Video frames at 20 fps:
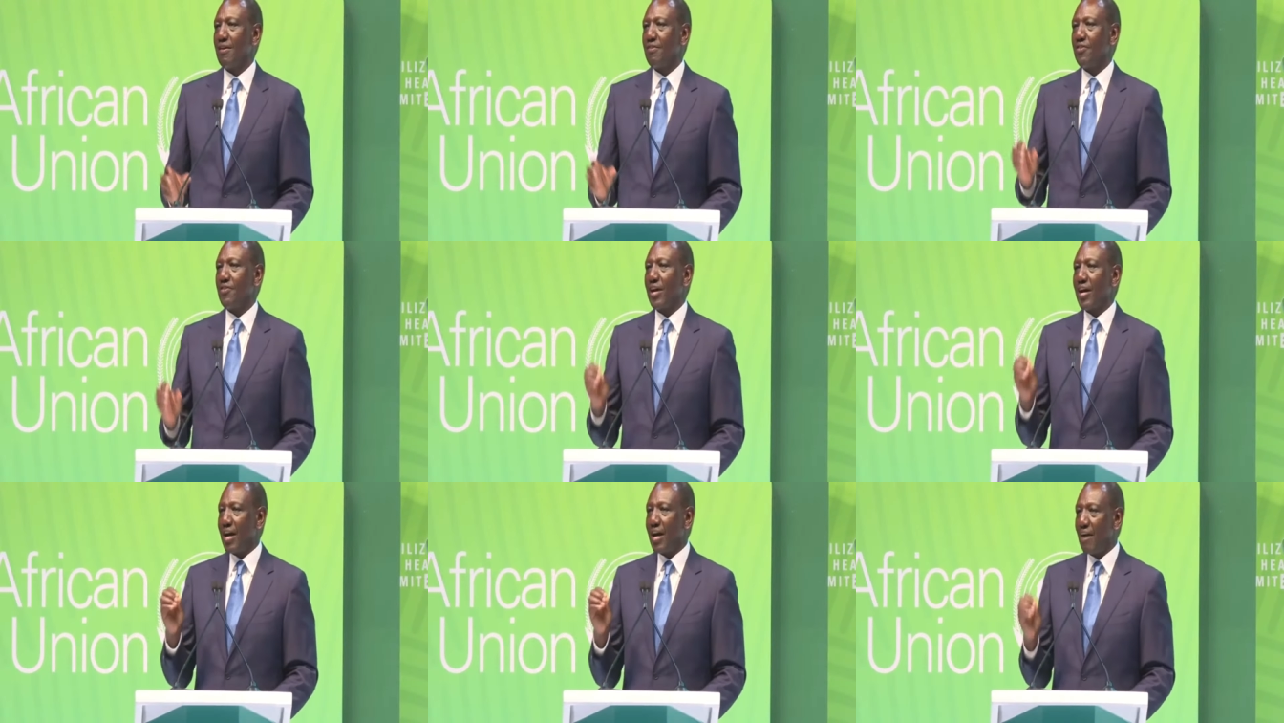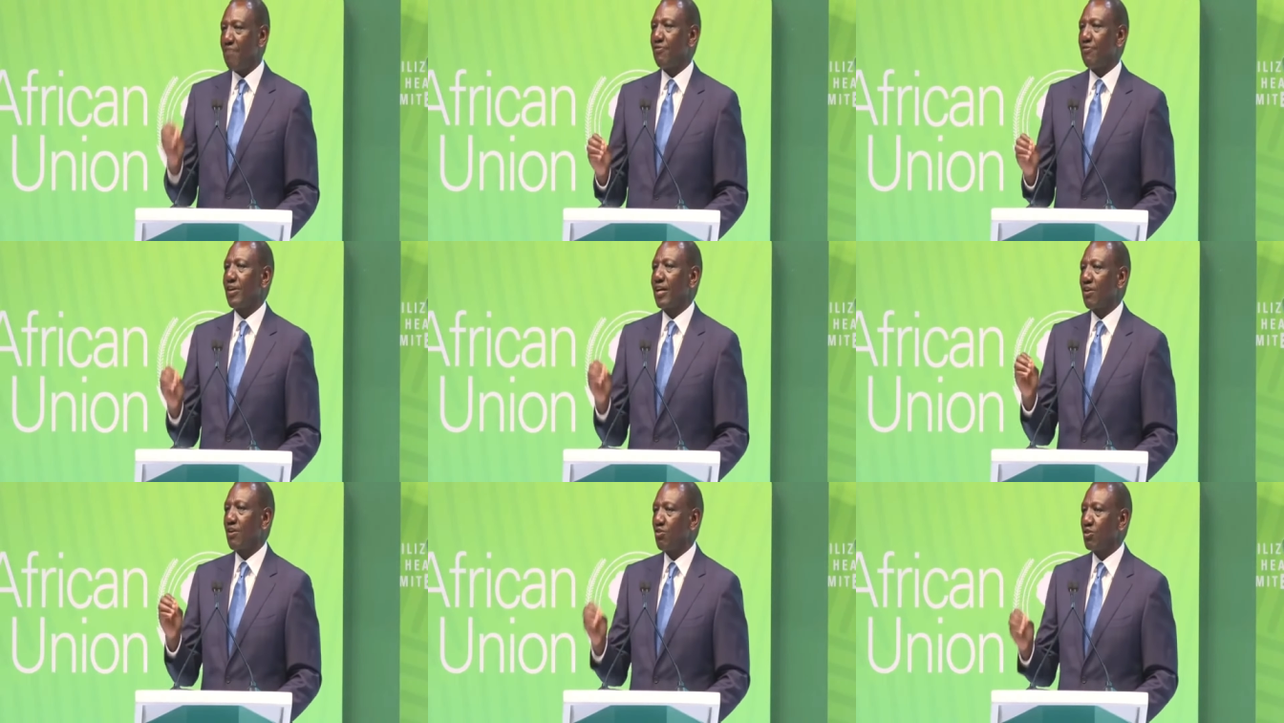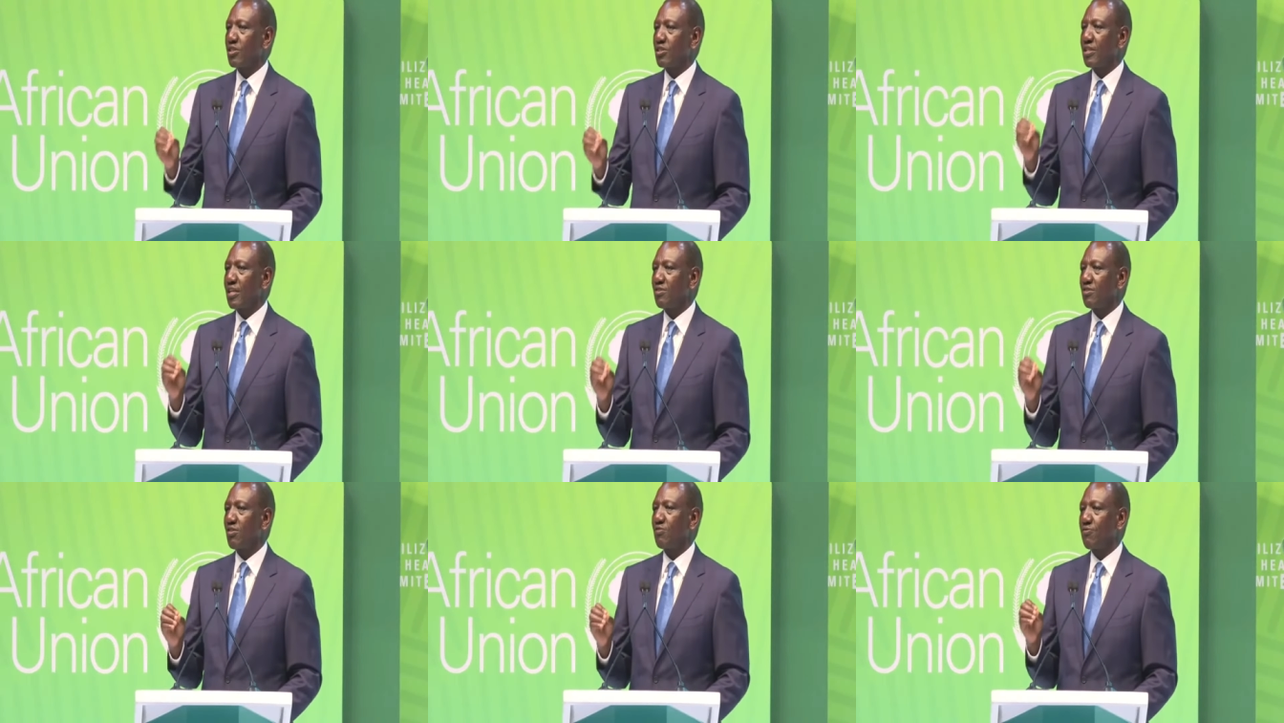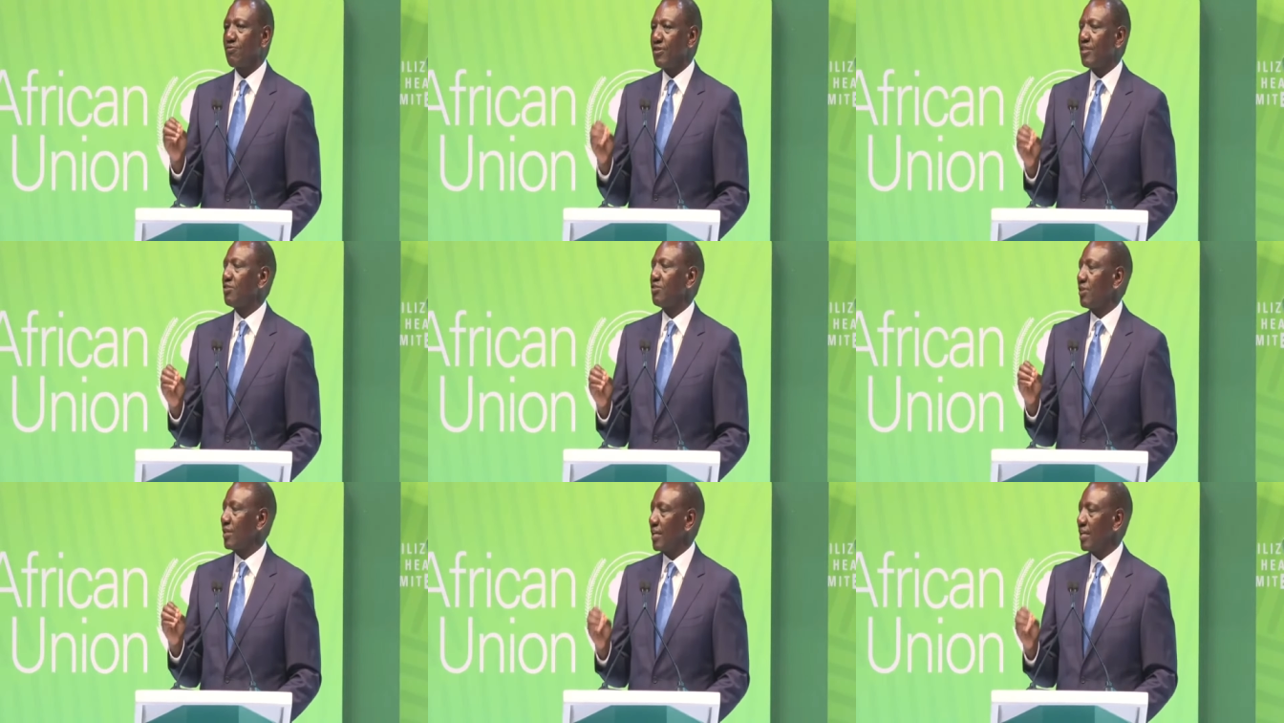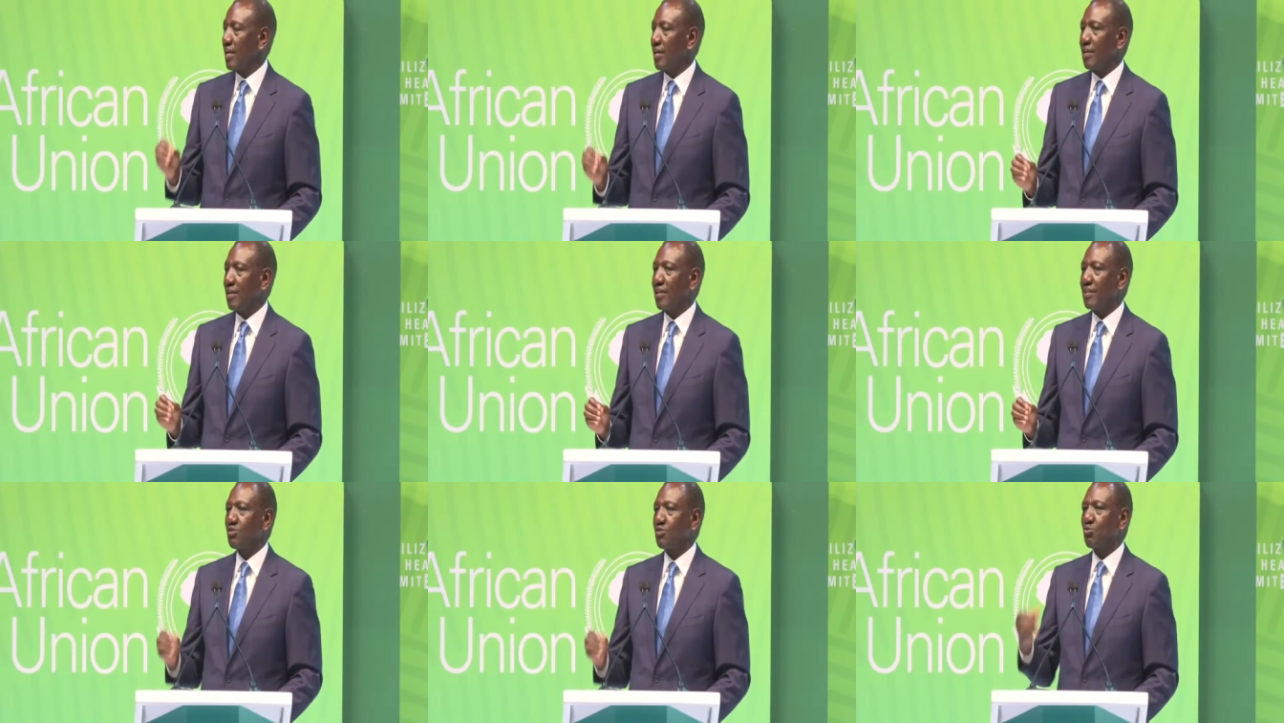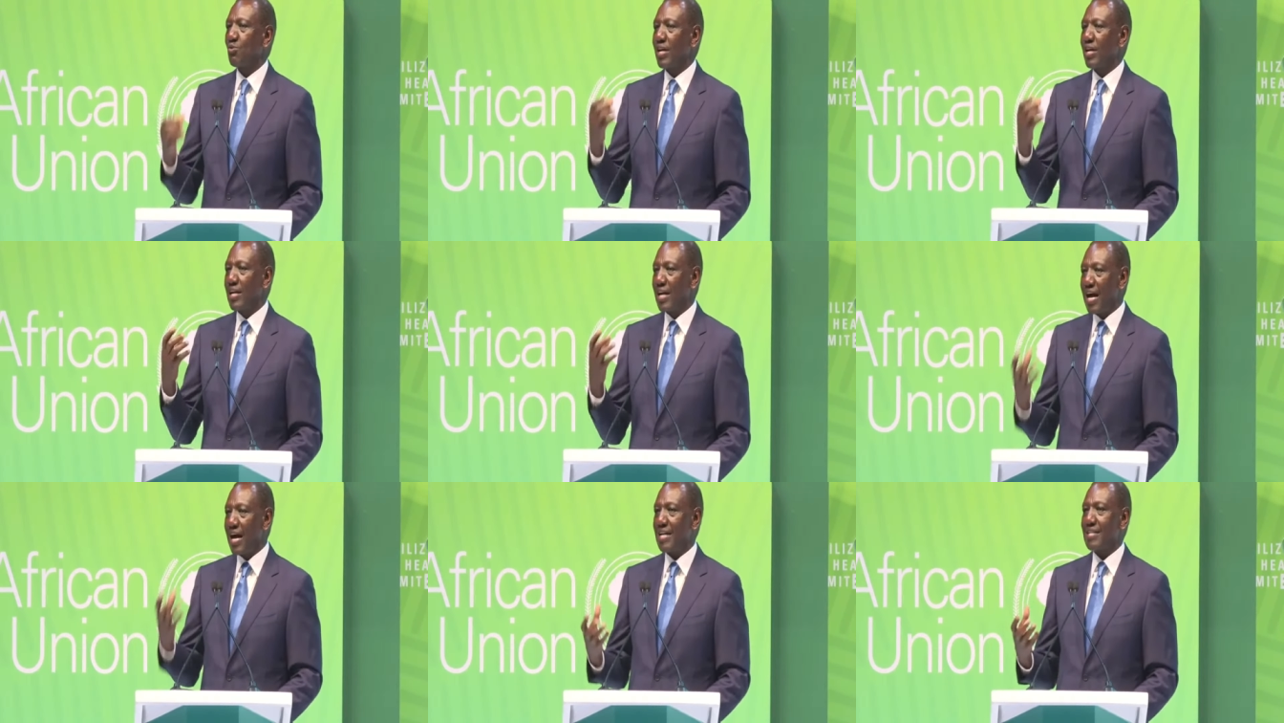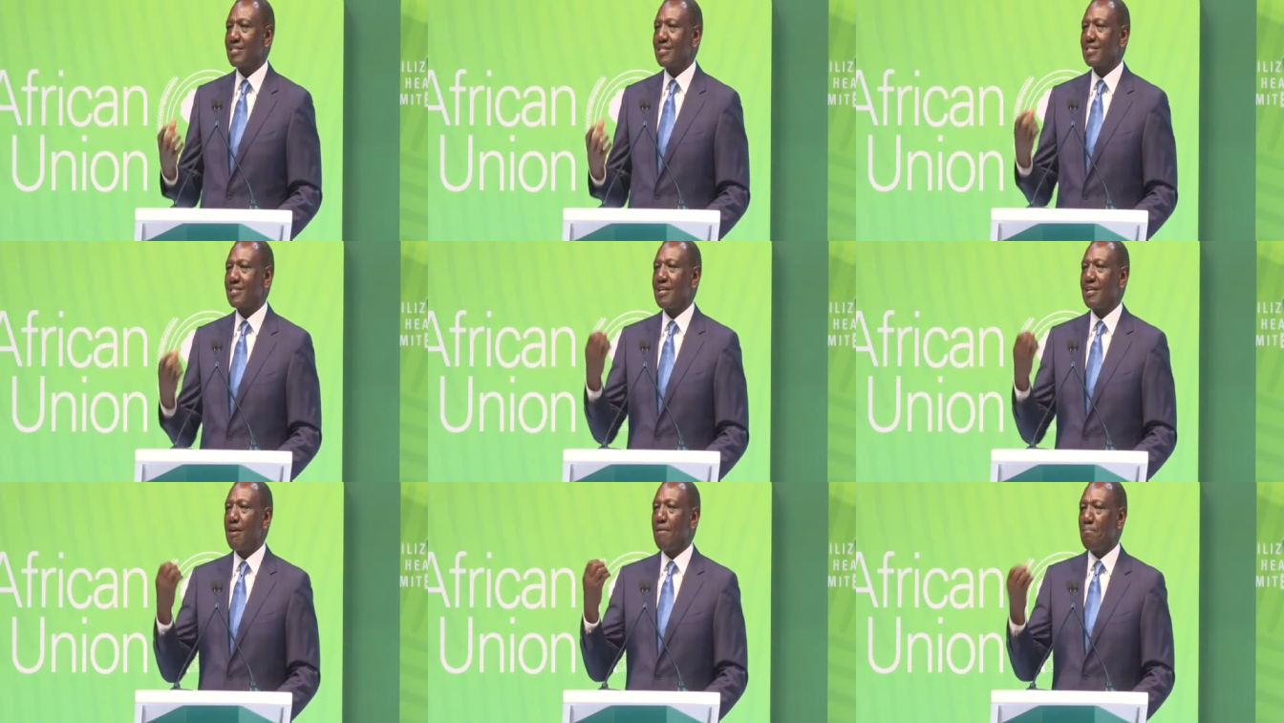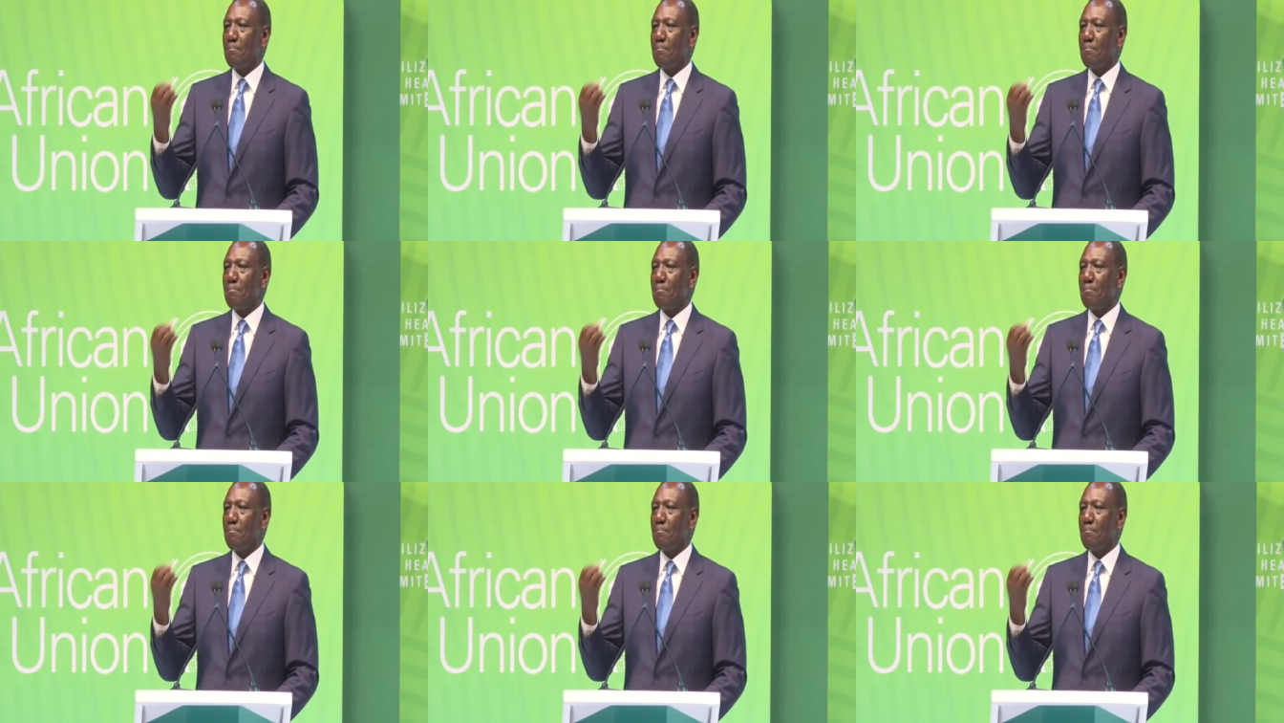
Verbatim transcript: the Africa Continental Free Trade Area to enhance